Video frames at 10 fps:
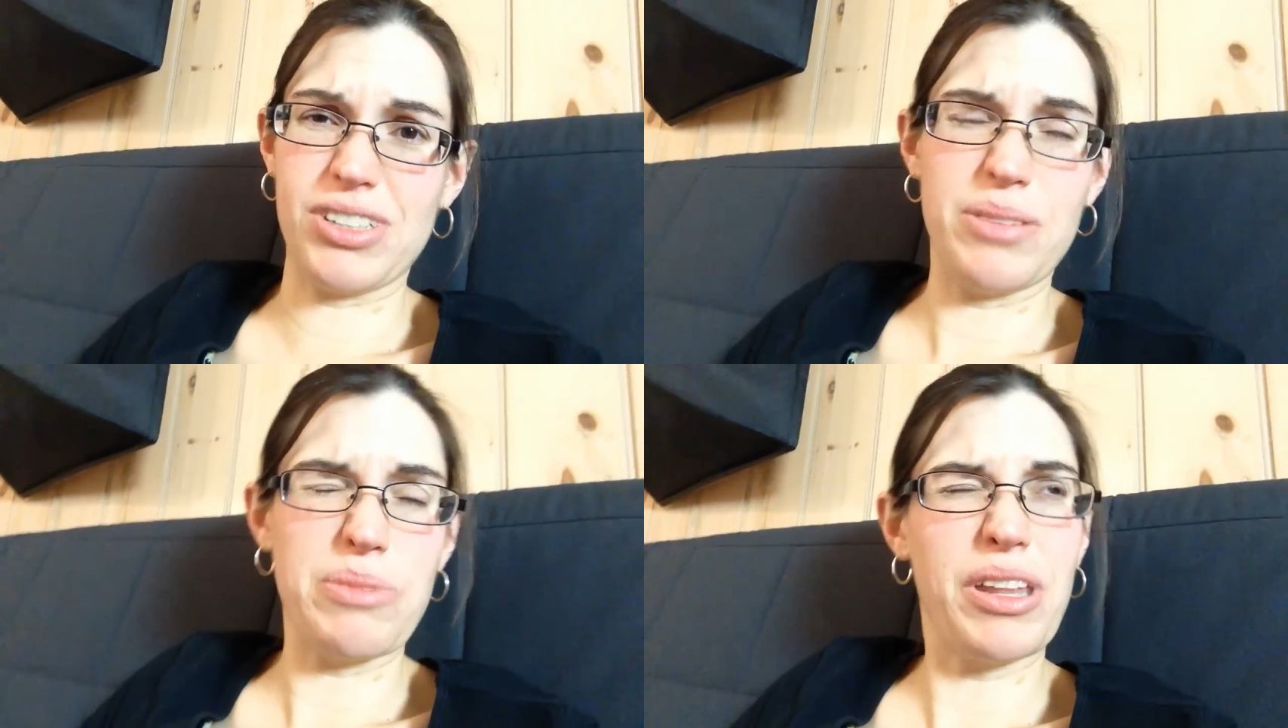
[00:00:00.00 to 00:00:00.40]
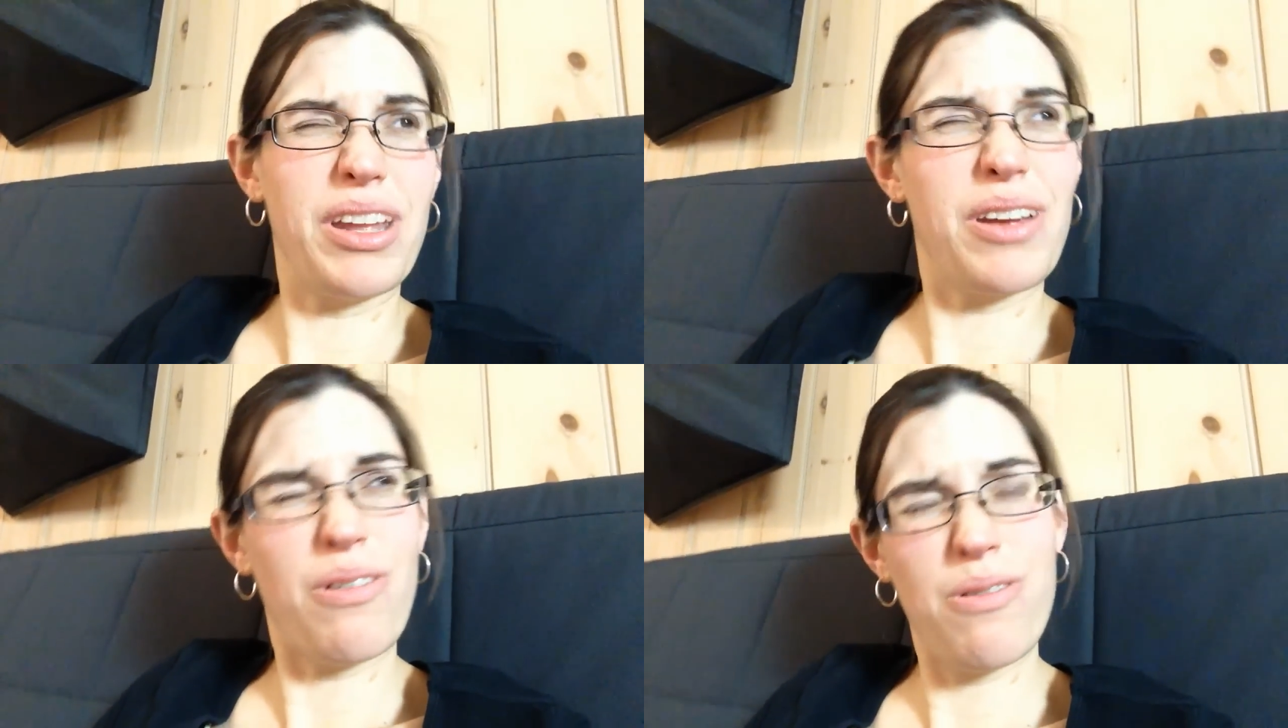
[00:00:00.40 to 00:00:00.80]
They'd be
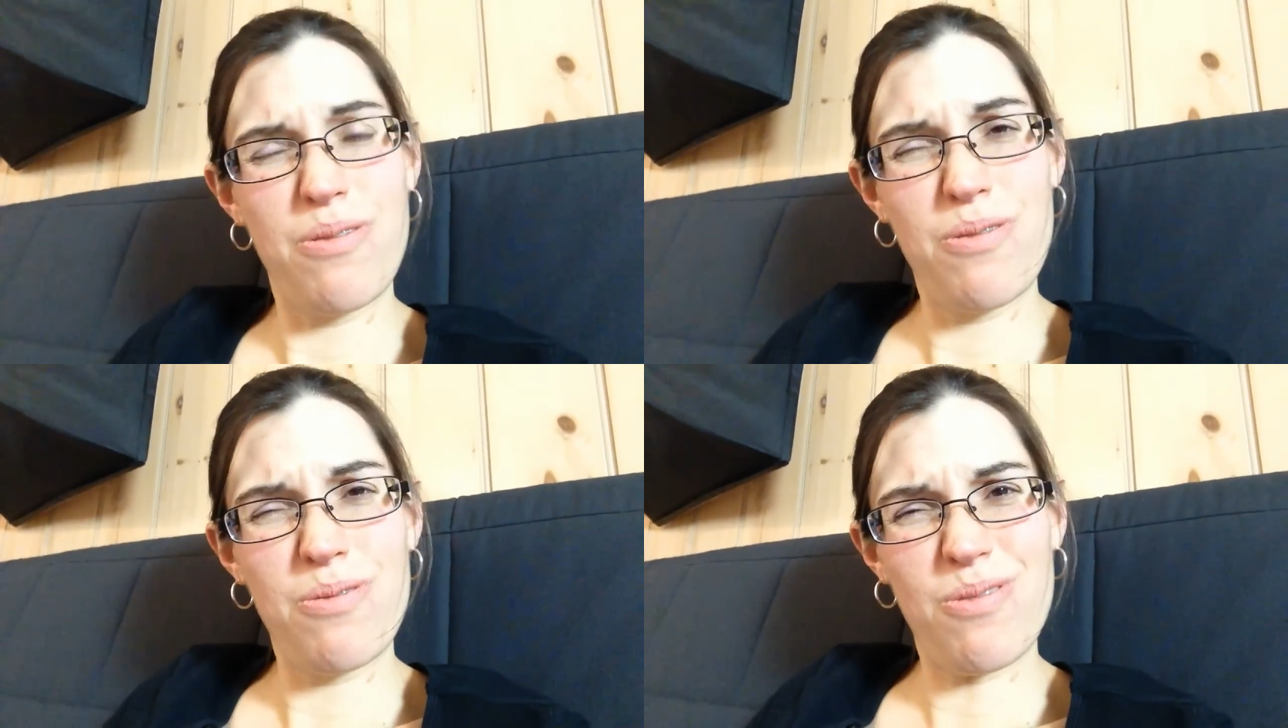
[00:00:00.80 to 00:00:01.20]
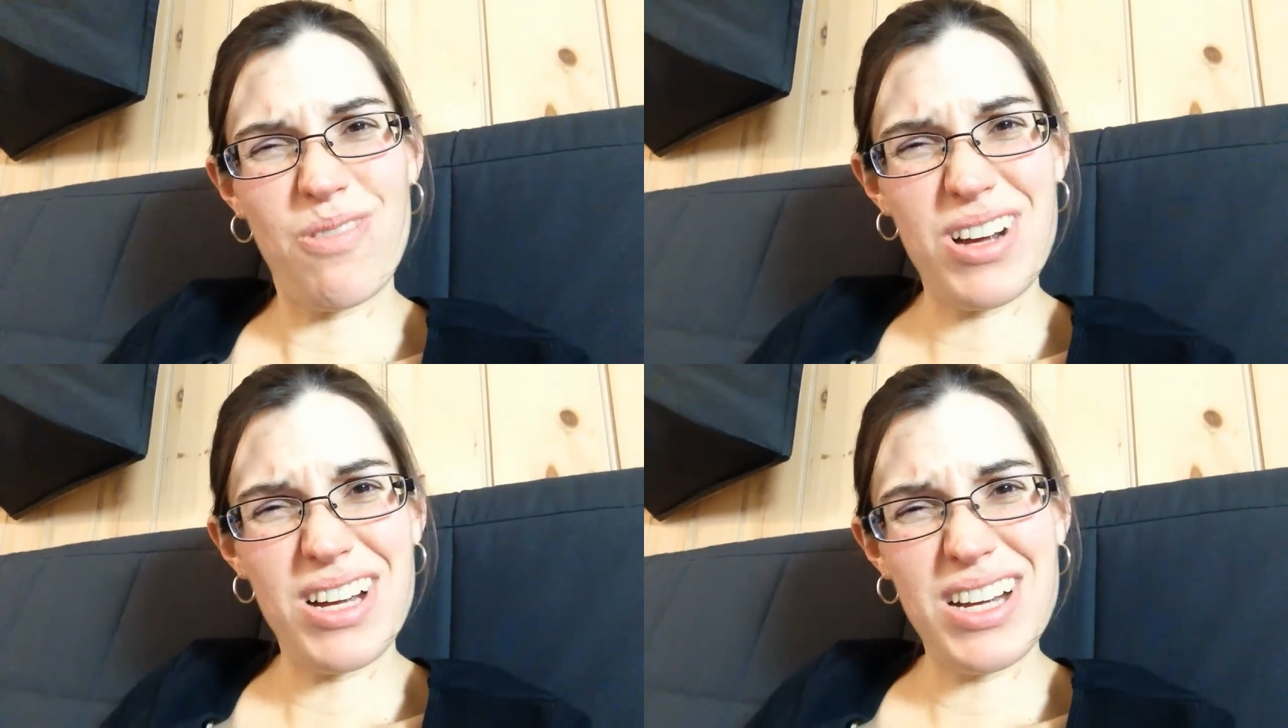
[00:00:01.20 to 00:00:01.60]
like,
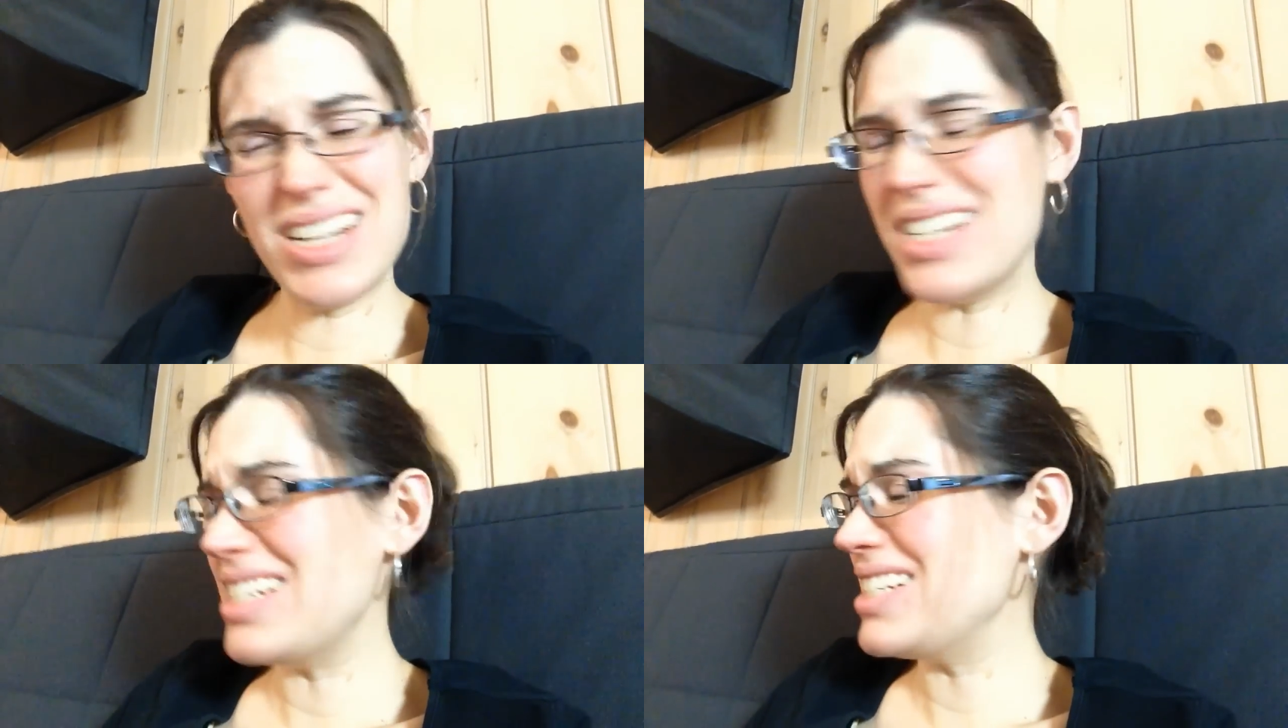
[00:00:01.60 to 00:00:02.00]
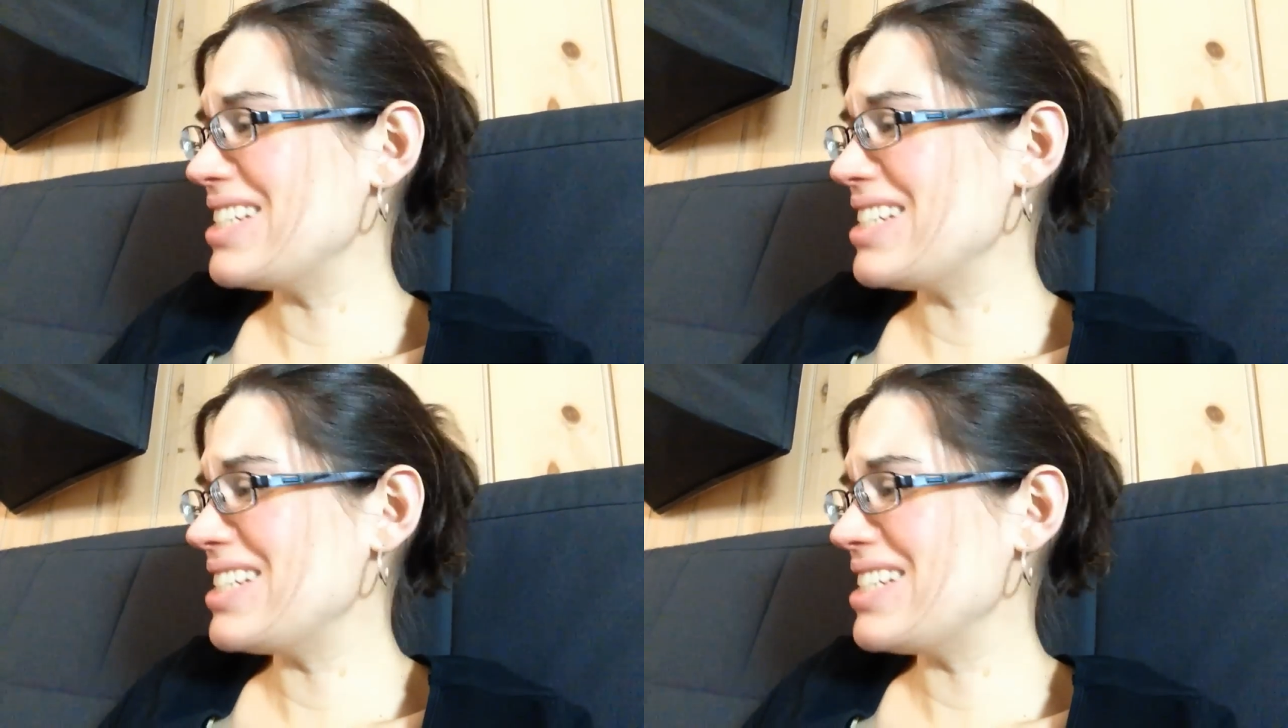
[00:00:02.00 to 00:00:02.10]
what?